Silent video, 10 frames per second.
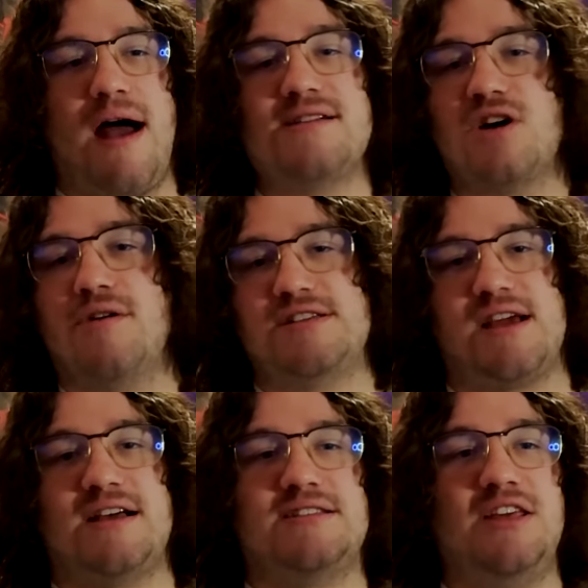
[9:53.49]
As always,
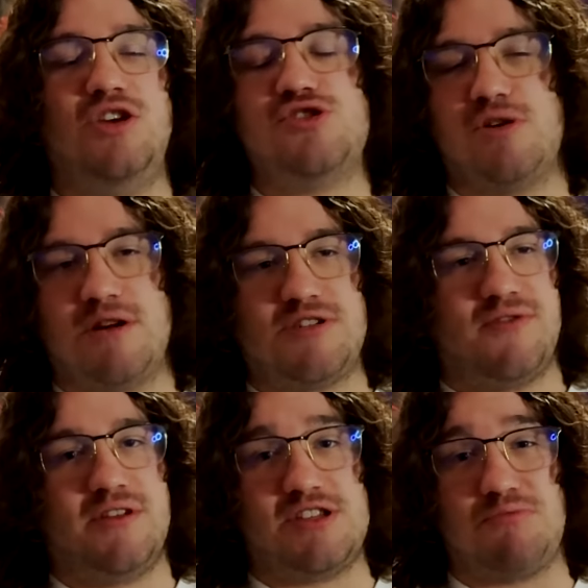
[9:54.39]
guys, thank you so much
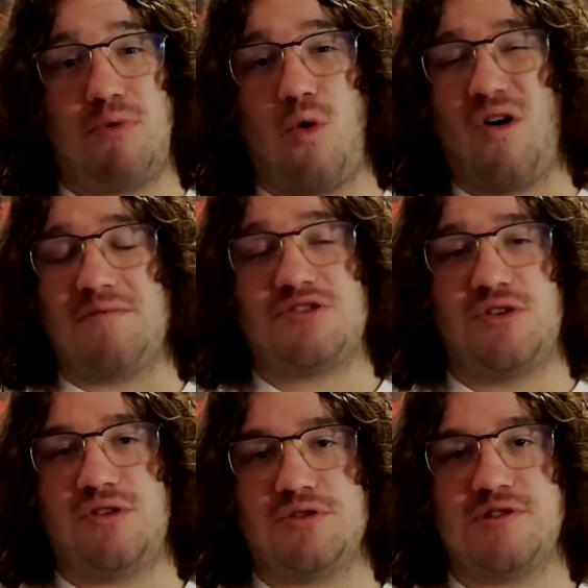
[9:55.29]
for the support. I'm
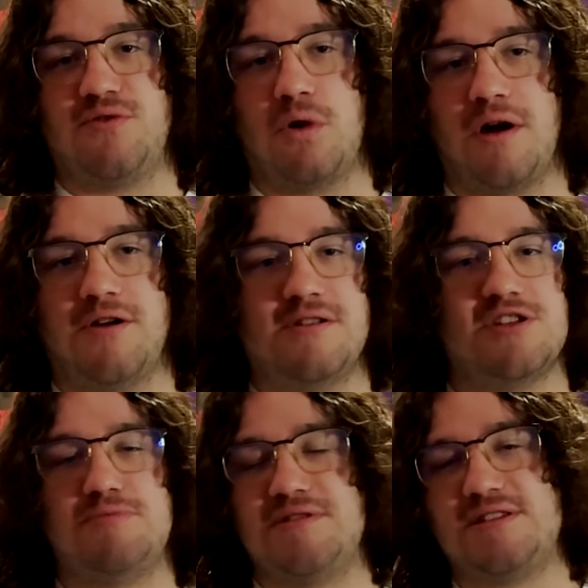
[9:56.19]
so close to four hundred.
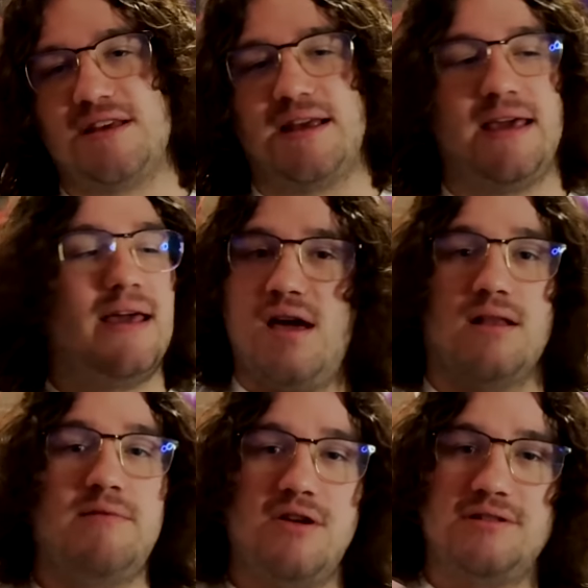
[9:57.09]
This has been sick. Yeah,
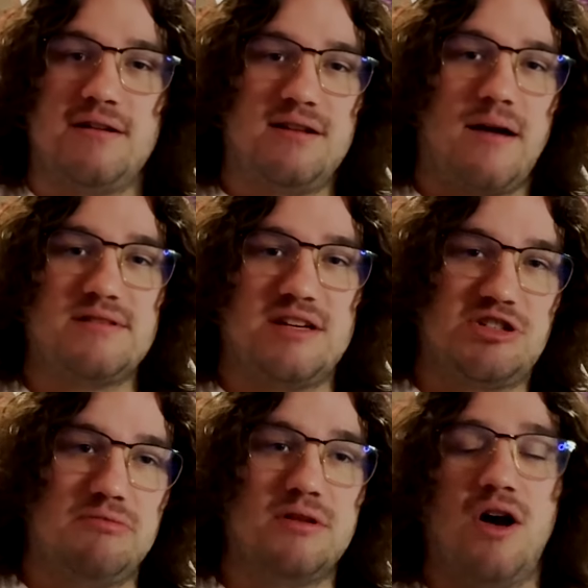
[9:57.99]
let me know down in the comment
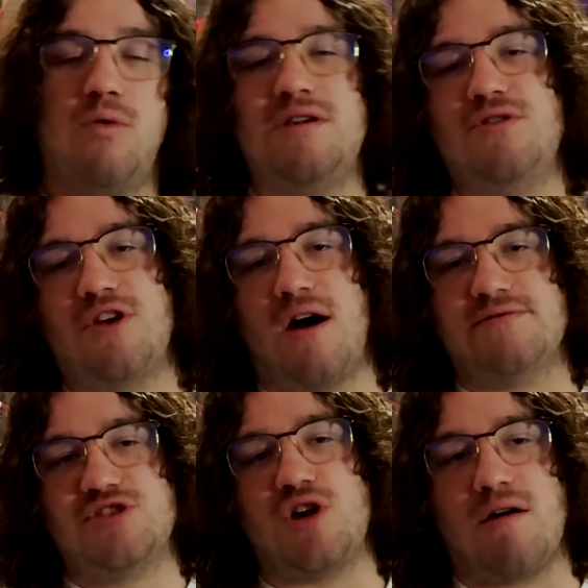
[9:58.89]
section below what you thought
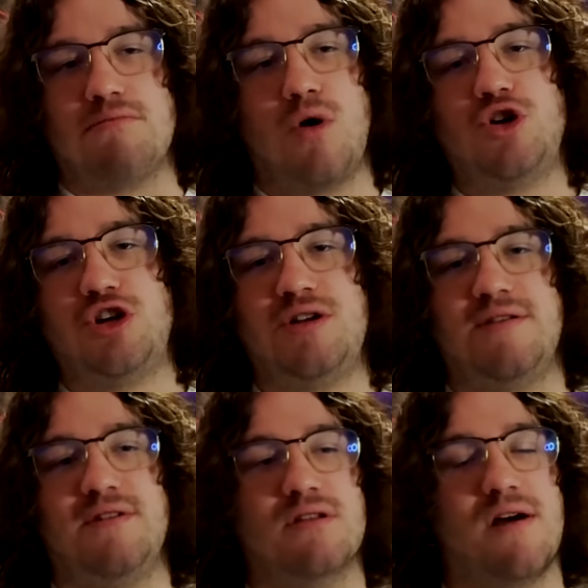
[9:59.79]
of Stop Motion,
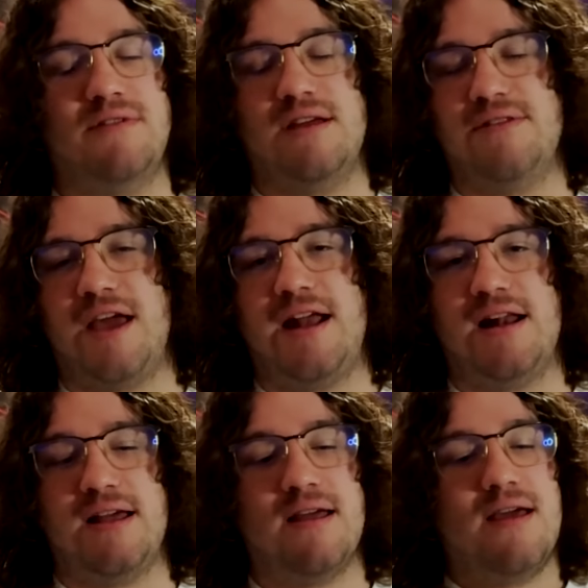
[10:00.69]
if you loved it, if you
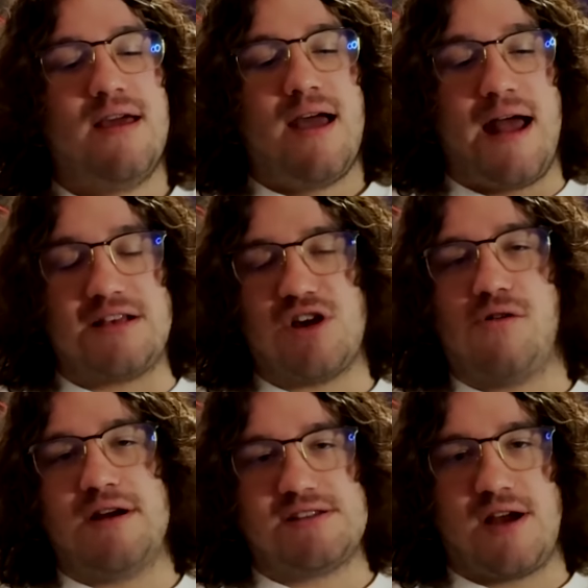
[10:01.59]
hated it. As
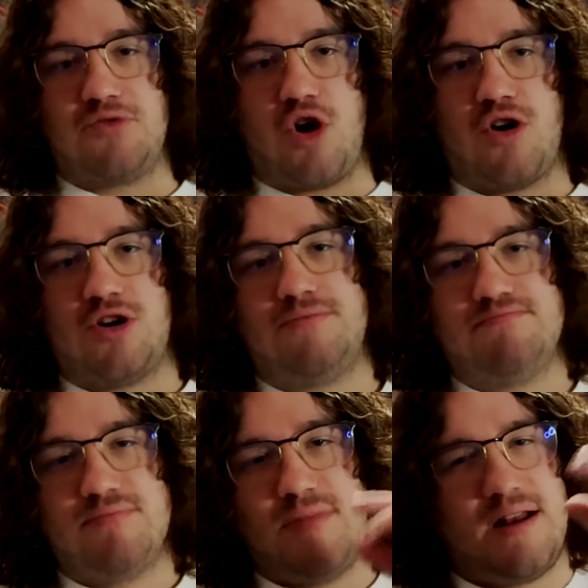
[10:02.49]
always, I'm Carter,
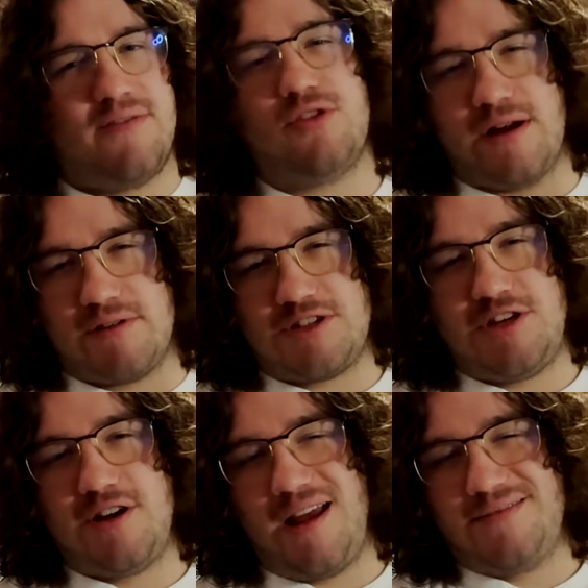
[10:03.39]
and have a great rest of
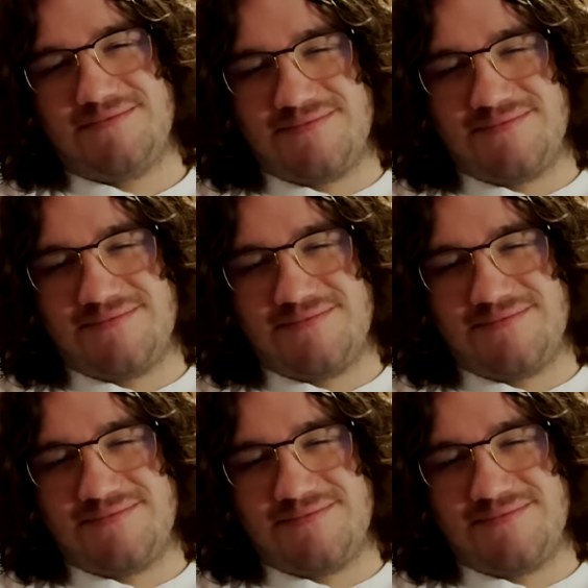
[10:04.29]
your day.